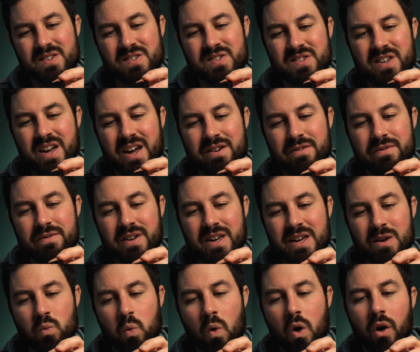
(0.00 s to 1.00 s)

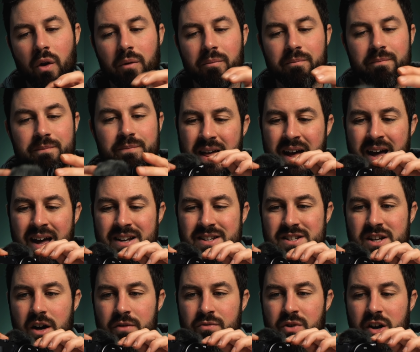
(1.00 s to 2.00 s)
ZV1.
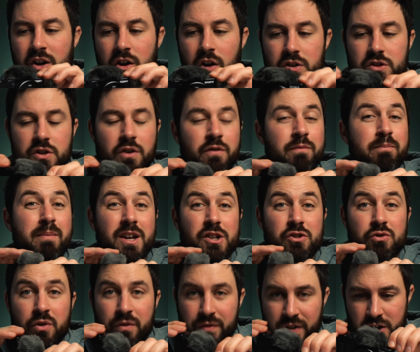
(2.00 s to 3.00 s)
And uh, I've read lots of
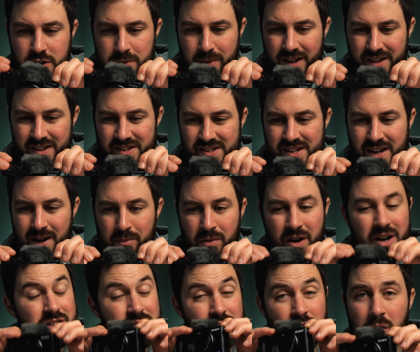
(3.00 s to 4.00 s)
mixed reviews about this
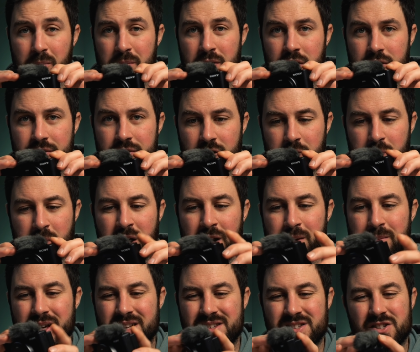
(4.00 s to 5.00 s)
camera. It's not perfect by
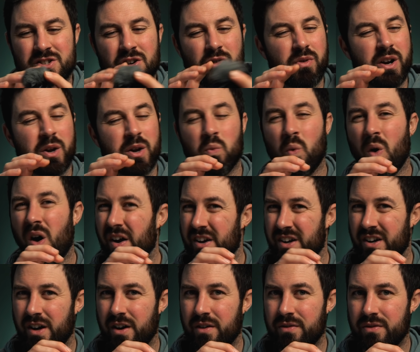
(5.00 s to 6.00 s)
any means. It's not really wide
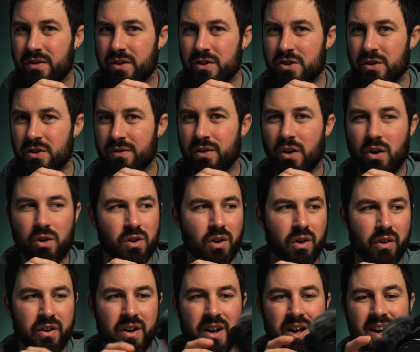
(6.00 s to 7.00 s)
enough to vlog
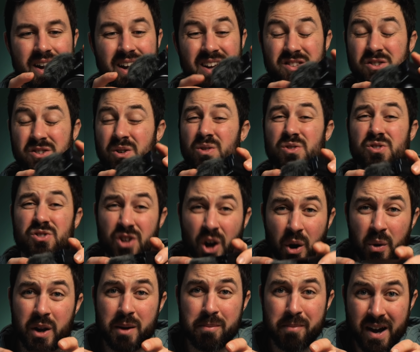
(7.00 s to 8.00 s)
on. It's got
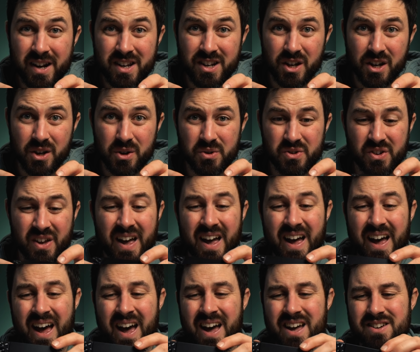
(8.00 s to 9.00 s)
Sony menus
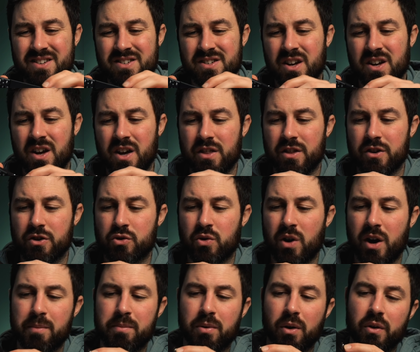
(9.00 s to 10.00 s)
and the
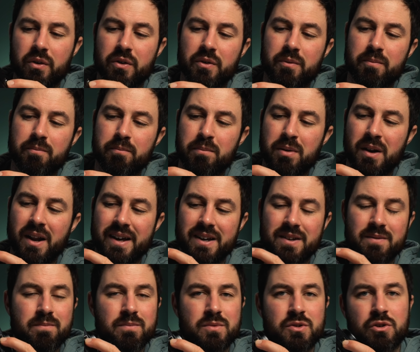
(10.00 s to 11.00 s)
tripod
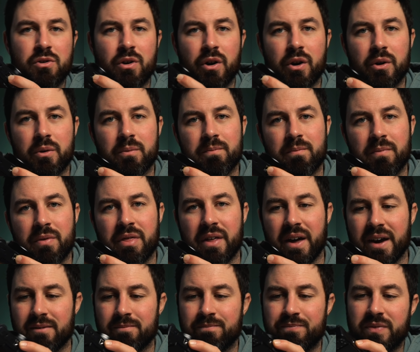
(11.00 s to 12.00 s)
plate screw
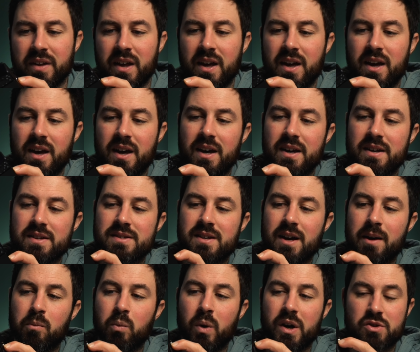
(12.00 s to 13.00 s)
thing is
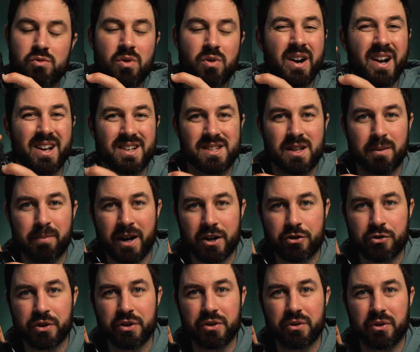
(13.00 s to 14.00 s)
um, where it's right next to the
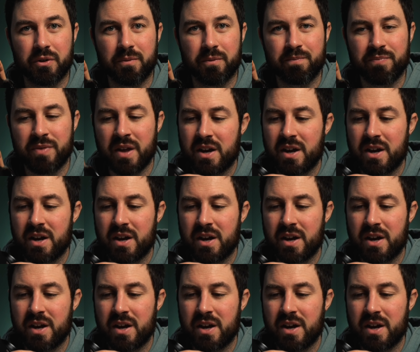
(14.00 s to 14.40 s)
battery door.